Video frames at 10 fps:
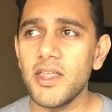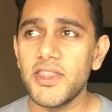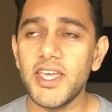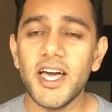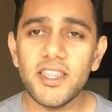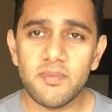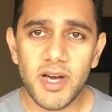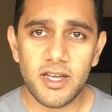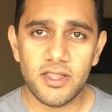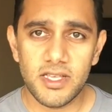The other
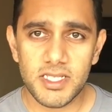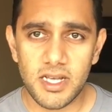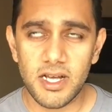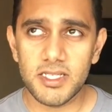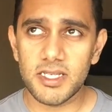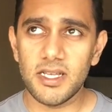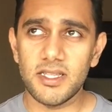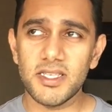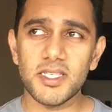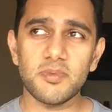part of this, guys,
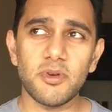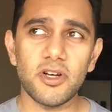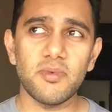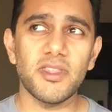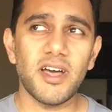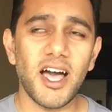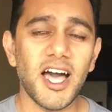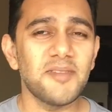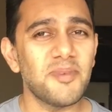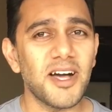and this is probably the
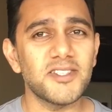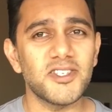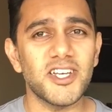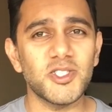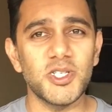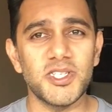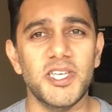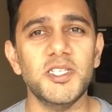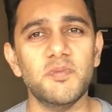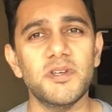hard part to actually
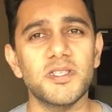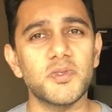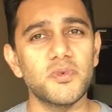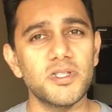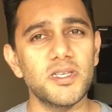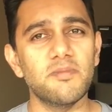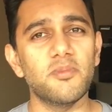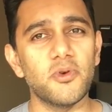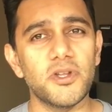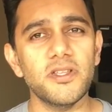teach, but it's really
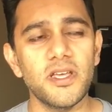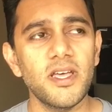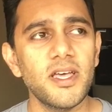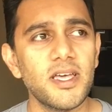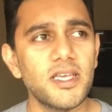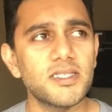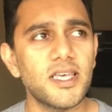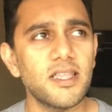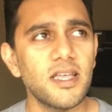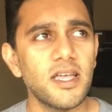important, is
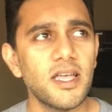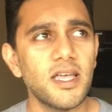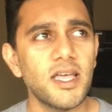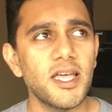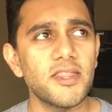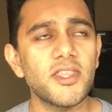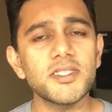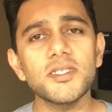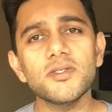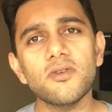that
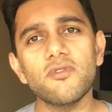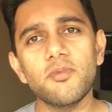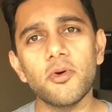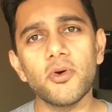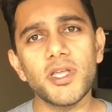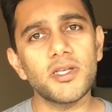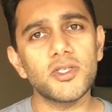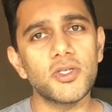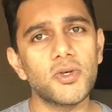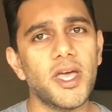this is not reporting
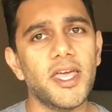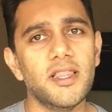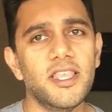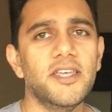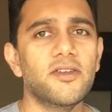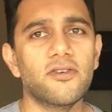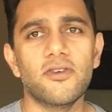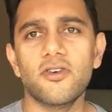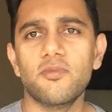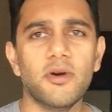to a leader
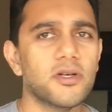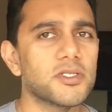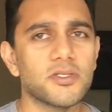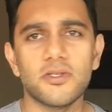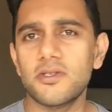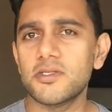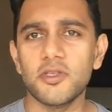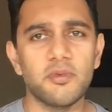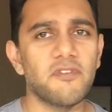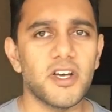or a boss or a
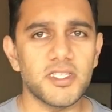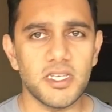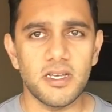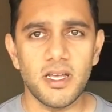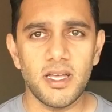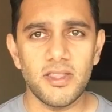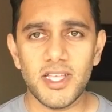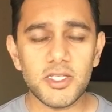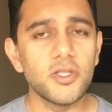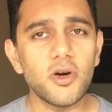supervisor.
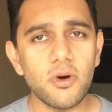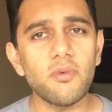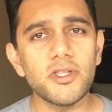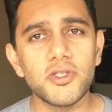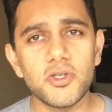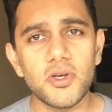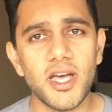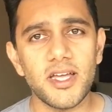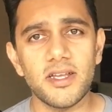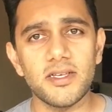That's not what we do
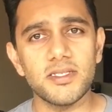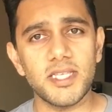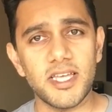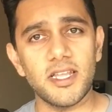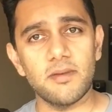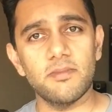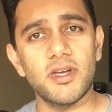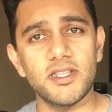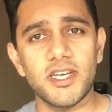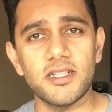at a stand-up,
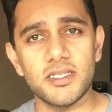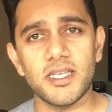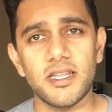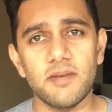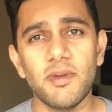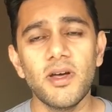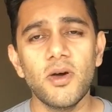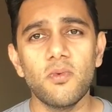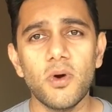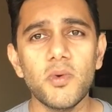at a daily stand-up.
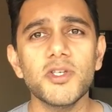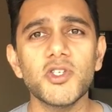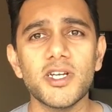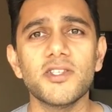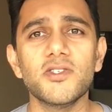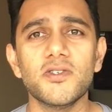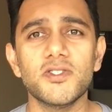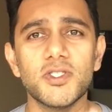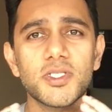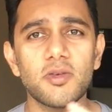What we're trying to do
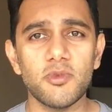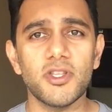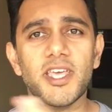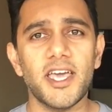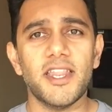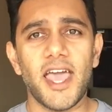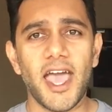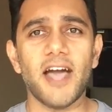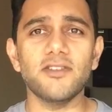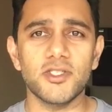is just communicate
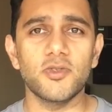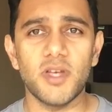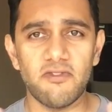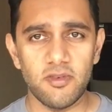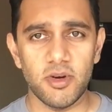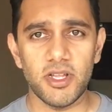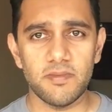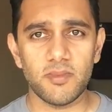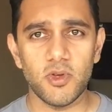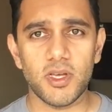out to everybody,
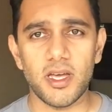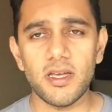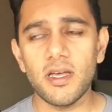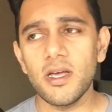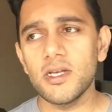okay?